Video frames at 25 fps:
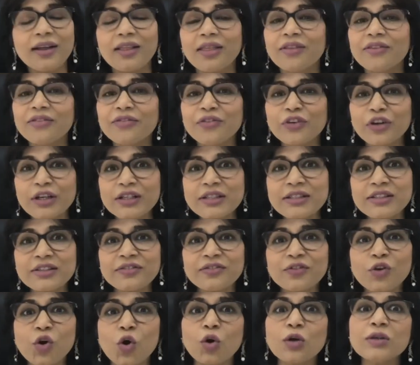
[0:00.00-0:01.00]
The first
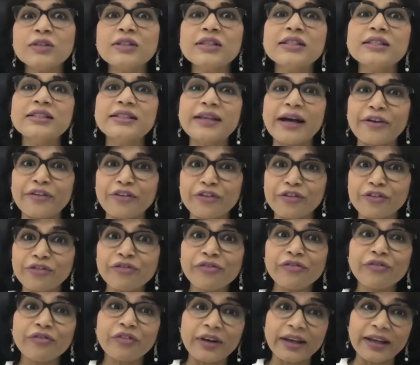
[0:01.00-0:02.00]
of course is dandruff
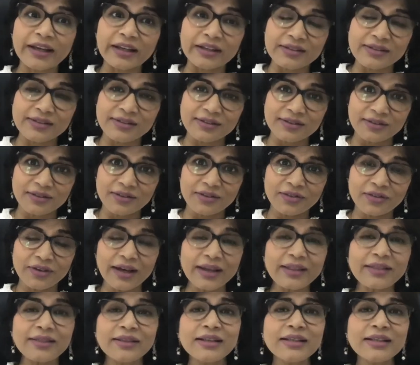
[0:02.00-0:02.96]
flakes, right?